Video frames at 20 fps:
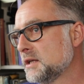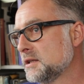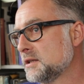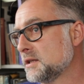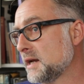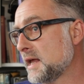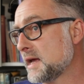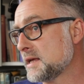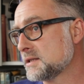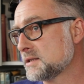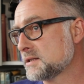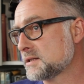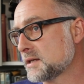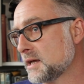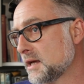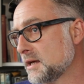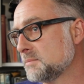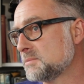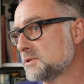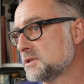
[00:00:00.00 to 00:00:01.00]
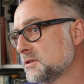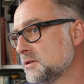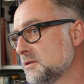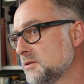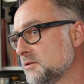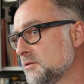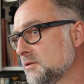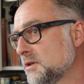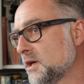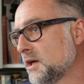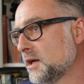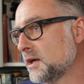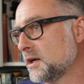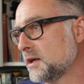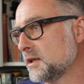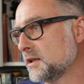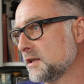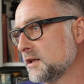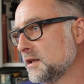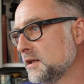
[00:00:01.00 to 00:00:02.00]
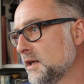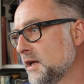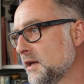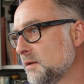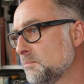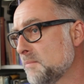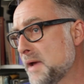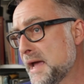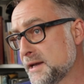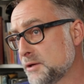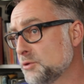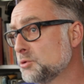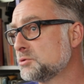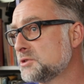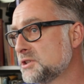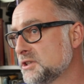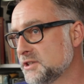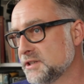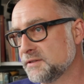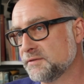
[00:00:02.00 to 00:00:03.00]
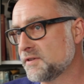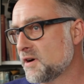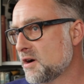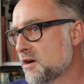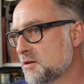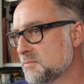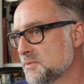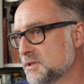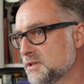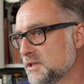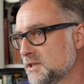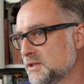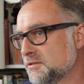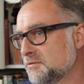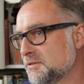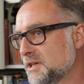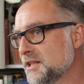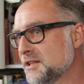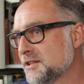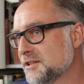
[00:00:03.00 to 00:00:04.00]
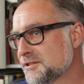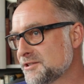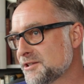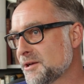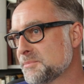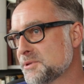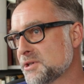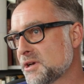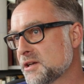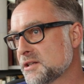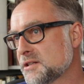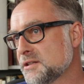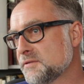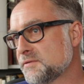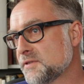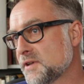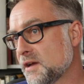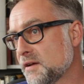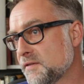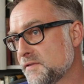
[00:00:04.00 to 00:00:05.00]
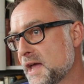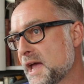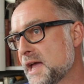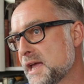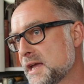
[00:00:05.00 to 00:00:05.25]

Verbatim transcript: the landscape, to uh, the man-altered environment in the, in the subtitle of, the, of that